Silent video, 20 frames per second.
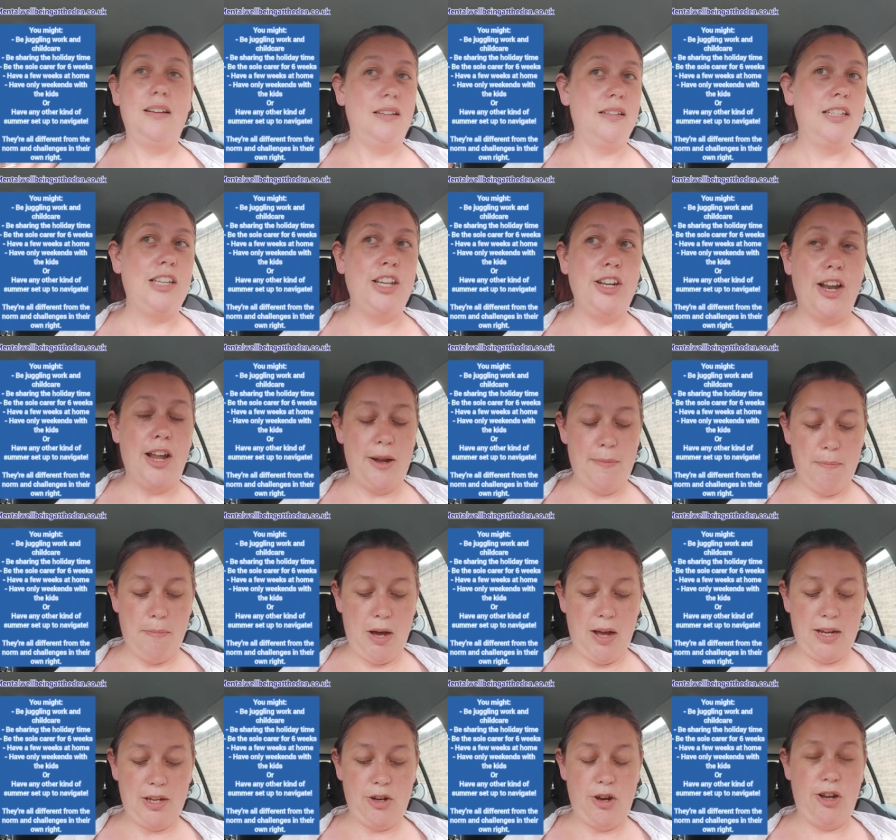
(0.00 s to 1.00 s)
you know,
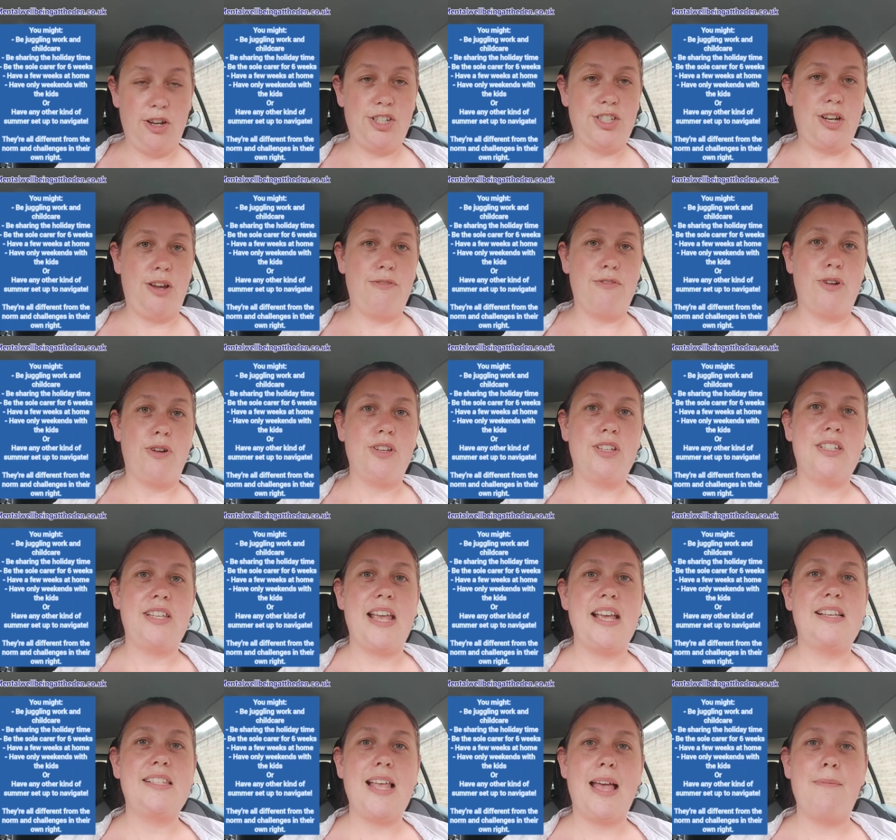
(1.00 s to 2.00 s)
my gosh, I've got
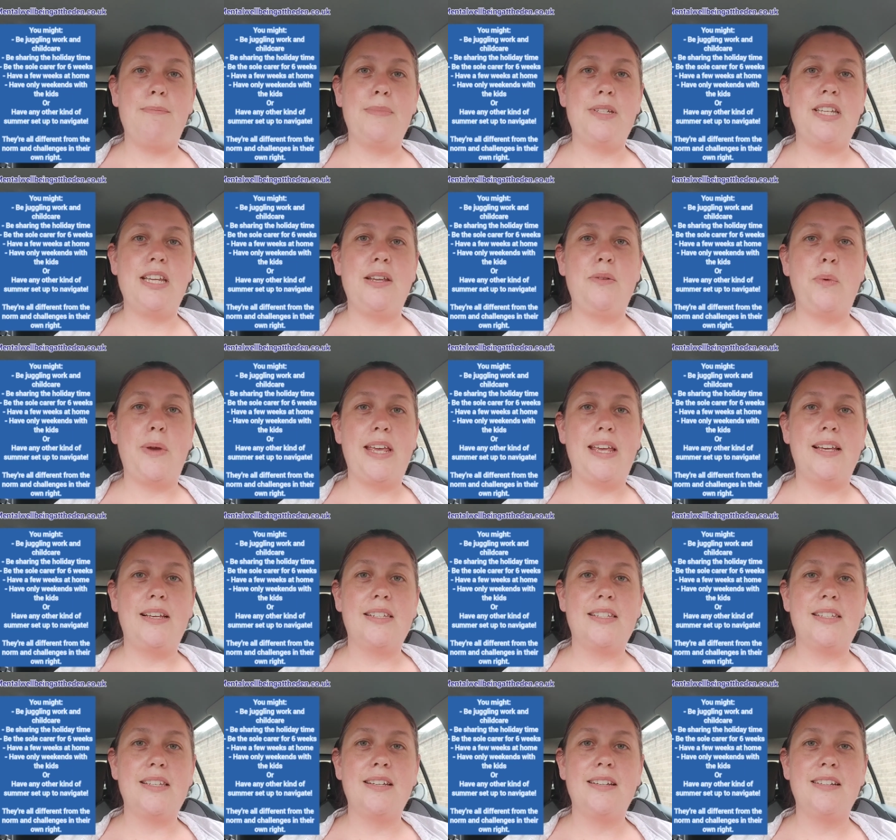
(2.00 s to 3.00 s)
6 empty
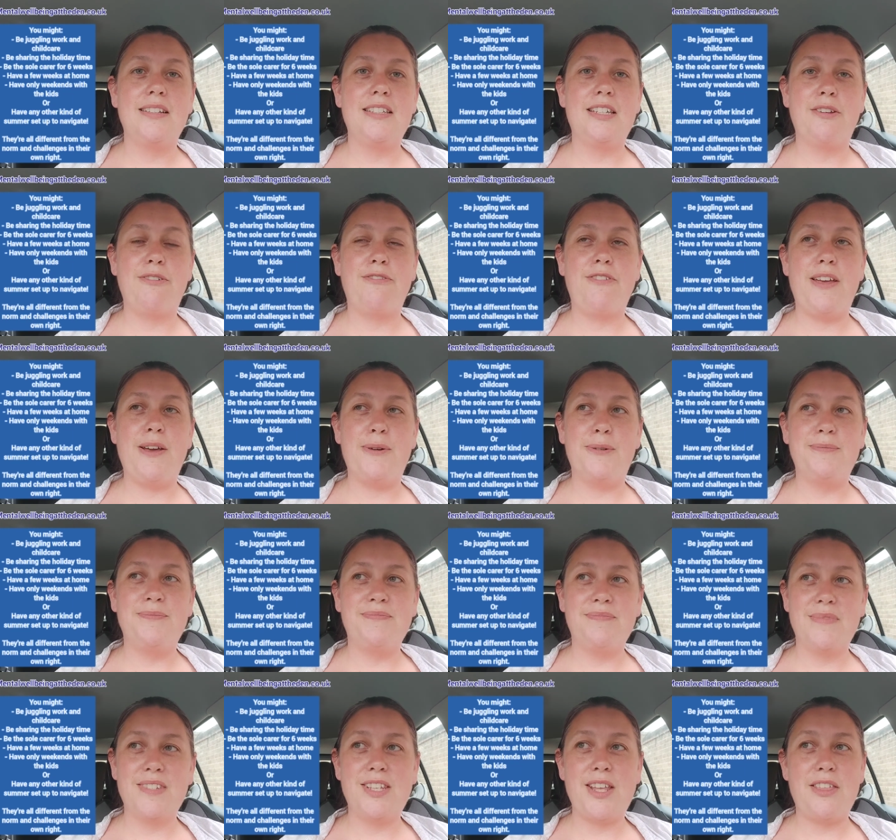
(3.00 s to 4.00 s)
weeks to fill.
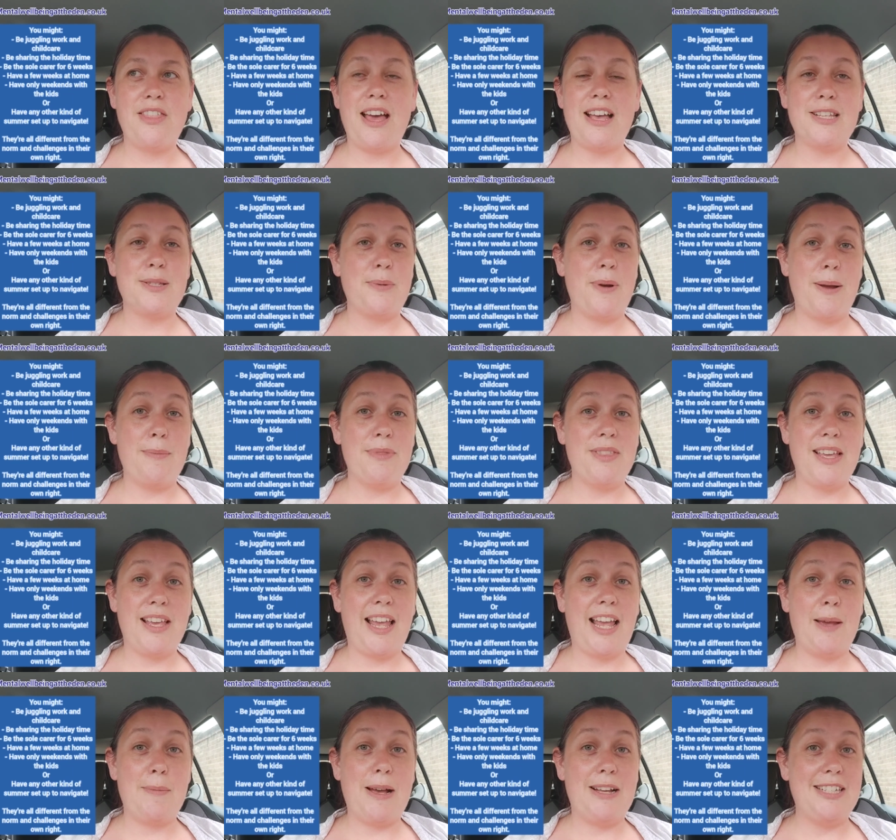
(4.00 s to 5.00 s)
So that's what I'm
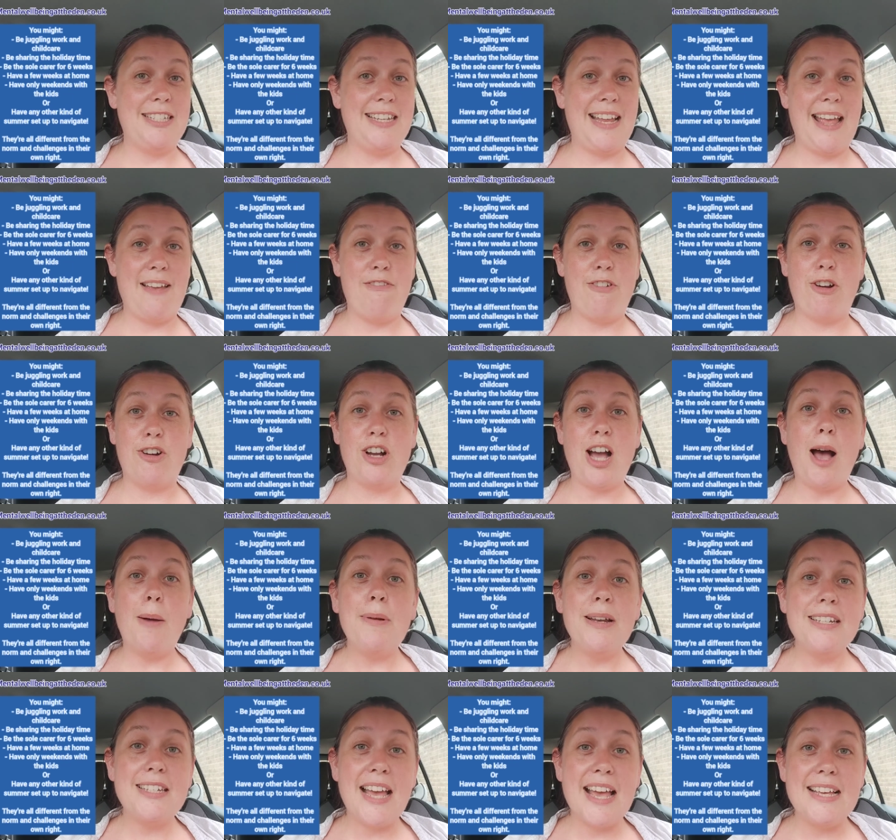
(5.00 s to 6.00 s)
thinking about today. We've got a couple
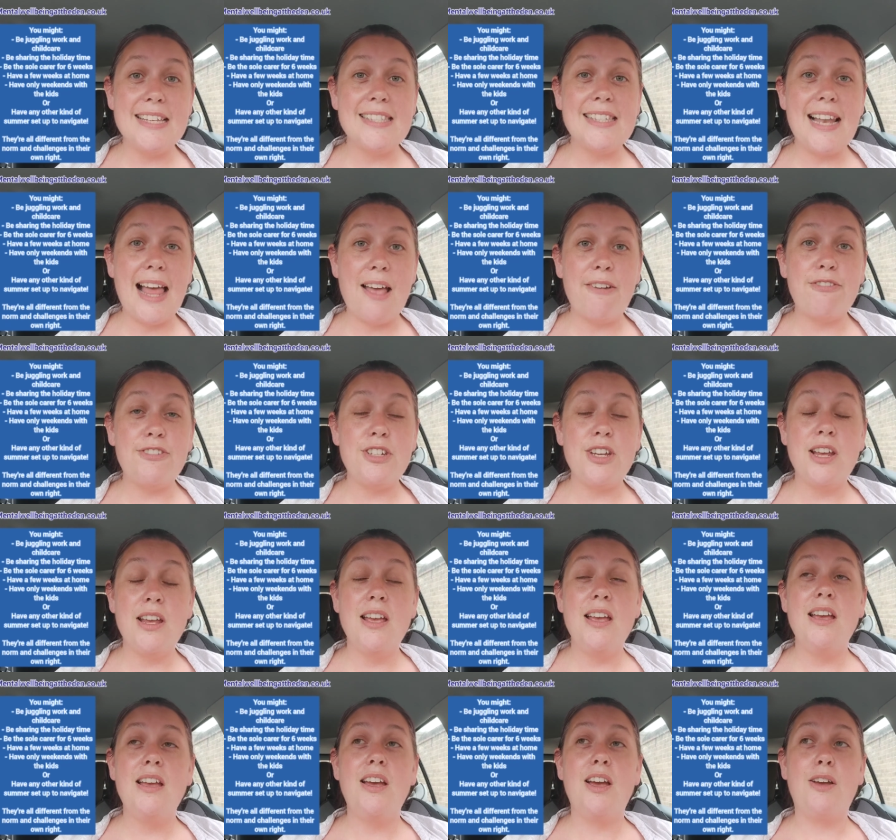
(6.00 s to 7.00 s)
of days left
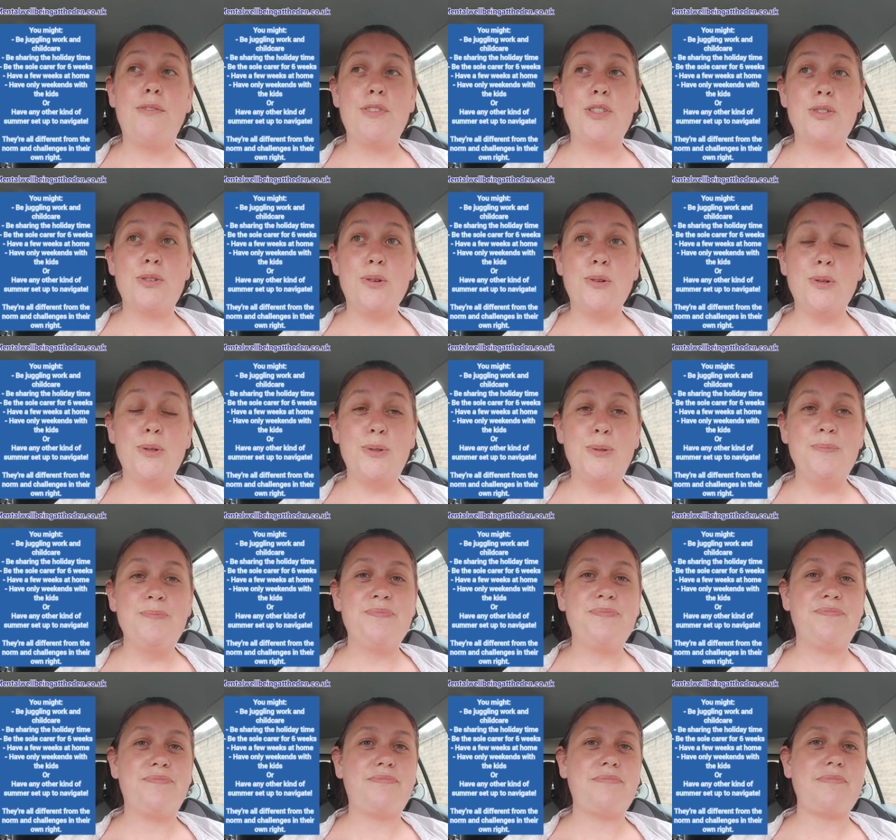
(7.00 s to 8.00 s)
of school,
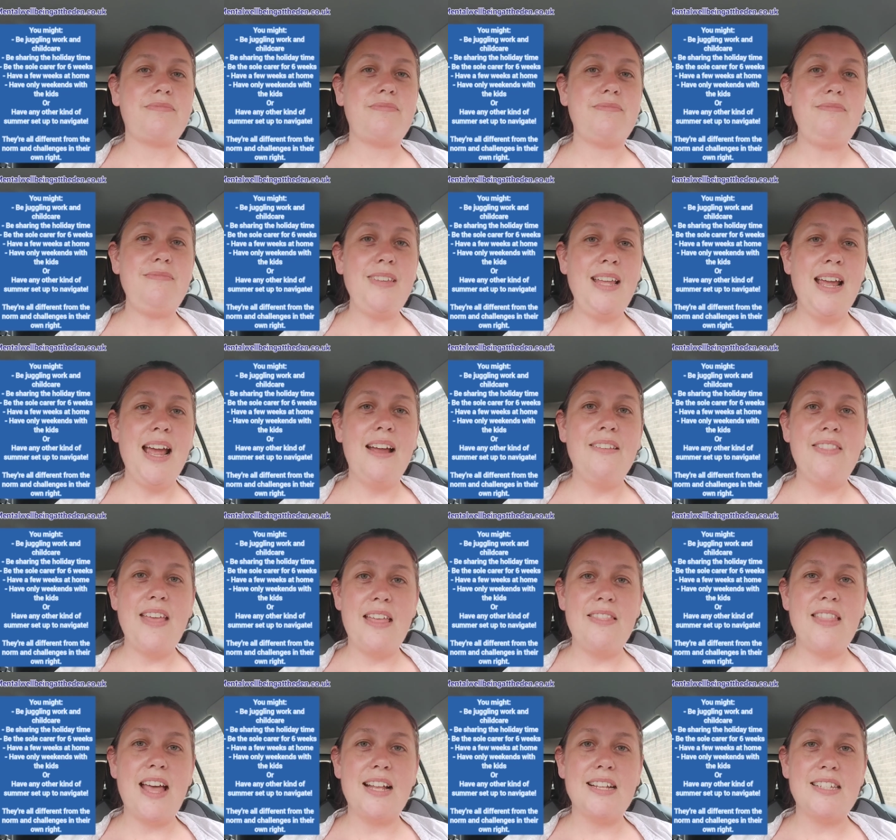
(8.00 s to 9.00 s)
and
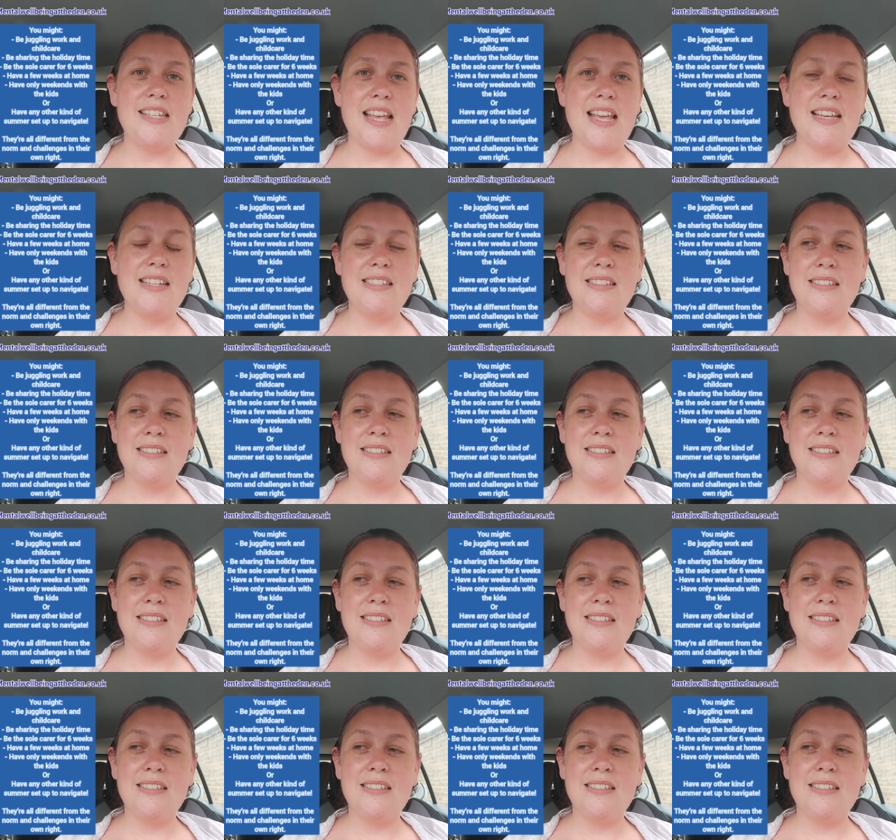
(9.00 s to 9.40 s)
then that's it.